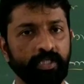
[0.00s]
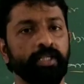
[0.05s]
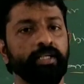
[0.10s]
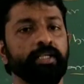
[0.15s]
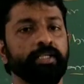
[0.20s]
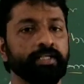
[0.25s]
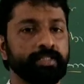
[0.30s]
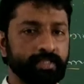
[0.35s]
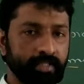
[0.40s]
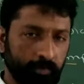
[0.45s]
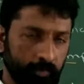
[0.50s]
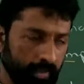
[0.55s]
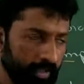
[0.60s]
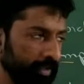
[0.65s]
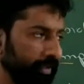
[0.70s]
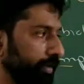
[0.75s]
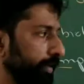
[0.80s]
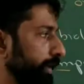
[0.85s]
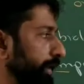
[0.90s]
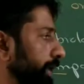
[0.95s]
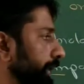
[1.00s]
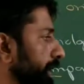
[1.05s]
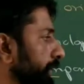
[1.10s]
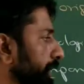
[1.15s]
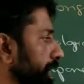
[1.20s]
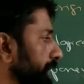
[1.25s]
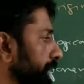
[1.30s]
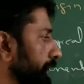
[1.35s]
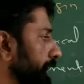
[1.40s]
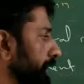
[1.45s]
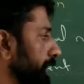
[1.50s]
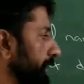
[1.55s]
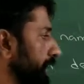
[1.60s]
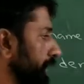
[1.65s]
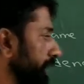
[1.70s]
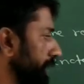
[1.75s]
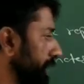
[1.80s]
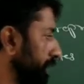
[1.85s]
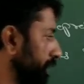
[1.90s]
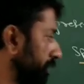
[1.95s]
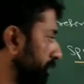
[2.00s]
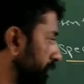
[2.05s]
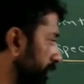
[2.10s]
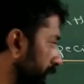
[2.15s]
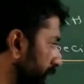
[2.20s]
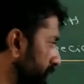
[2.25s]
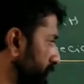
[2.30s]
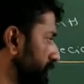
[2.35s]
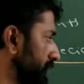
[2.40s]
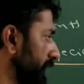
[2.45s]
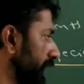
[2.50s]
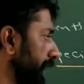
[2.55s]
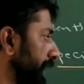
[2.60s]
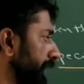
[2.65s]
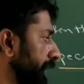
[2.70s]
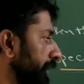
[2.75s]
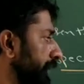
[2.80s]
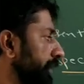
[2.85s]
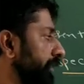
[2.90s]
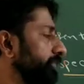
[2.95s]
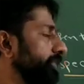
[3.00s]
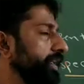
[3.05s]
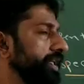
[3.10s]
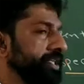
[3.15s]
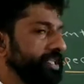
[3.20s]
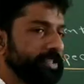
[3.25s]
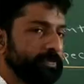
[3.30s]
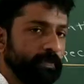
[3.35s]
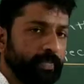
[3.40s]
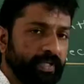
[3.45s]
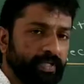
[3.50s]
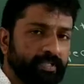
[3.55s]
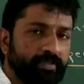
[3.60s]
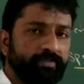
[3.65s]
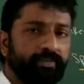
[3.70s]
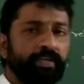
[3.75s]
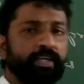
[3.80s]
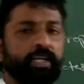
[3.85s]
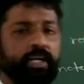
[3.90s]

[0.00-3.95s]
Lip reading: Similarly, the first letter of the specific